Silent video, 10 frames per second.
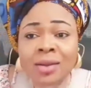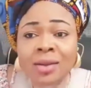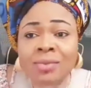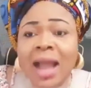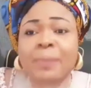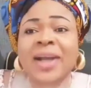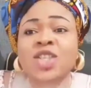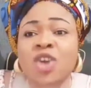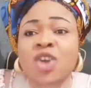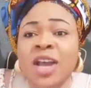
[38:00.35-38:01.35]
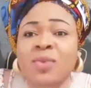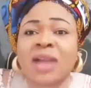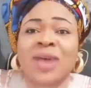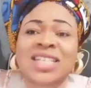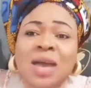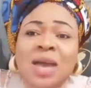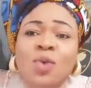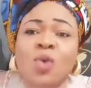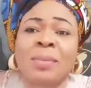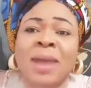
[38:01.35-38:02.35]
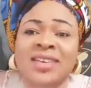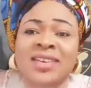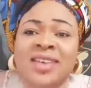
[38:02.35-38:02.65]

why, Basso, what do I tell you, Maria?